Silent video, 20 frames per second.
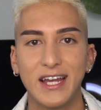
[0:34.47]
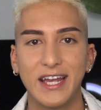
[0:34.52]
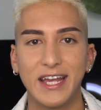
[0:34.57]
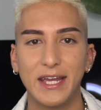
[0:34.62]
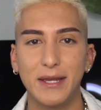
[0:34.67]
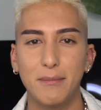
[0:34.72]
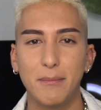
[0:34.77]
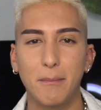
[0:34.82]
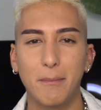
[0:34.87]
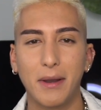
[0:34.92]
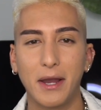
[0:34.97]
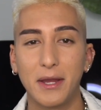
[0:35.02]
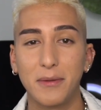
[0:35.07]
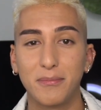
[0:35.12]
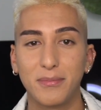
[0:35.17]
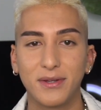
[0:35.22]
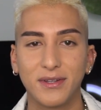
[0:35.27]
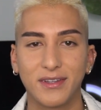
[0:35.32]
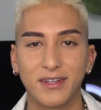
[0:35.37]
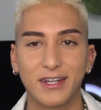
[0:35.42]
It might
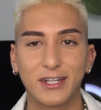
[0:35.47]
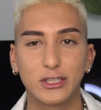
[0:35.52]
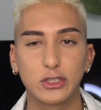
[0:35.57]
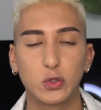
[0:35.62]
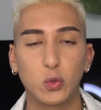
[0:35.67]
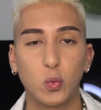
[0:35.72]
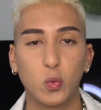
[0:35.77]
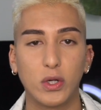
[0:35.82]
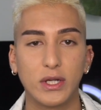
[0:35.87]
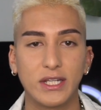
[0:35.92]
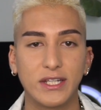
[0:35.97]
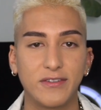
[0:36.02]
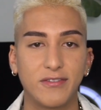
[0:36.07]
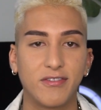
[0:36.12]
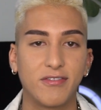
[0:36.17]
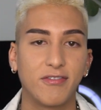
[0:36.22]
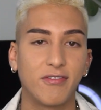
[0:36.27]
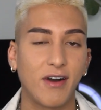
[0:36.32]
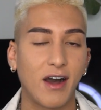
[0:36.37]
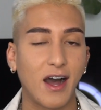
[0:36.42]
be like
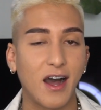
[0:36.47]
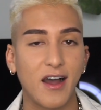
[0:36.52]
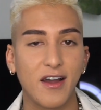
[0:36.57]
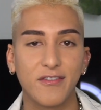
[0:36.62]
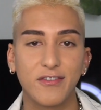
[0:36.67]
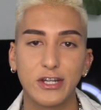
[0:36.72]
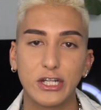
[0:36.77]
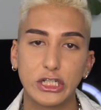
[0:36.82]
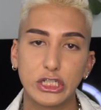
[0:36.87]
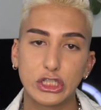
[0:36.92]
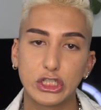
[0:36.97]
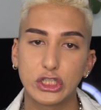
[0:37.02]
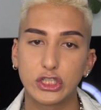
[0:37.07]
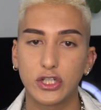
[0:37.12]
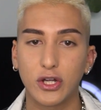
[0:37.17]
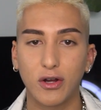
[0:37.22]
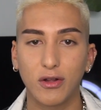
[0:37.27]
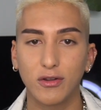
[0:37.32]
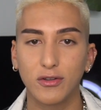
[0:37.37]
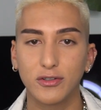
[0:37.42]
$25-ish.
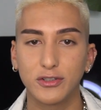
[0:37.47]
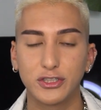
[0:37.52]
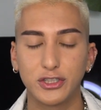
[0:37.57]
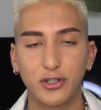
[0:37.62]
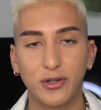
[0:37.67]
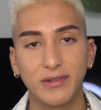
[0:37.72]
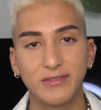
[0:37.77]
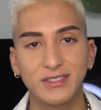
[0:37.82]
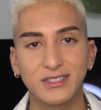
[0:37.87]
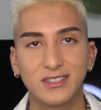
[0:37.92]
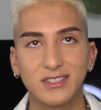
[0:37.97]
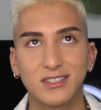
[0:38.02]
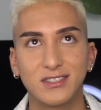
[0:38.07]
You don't,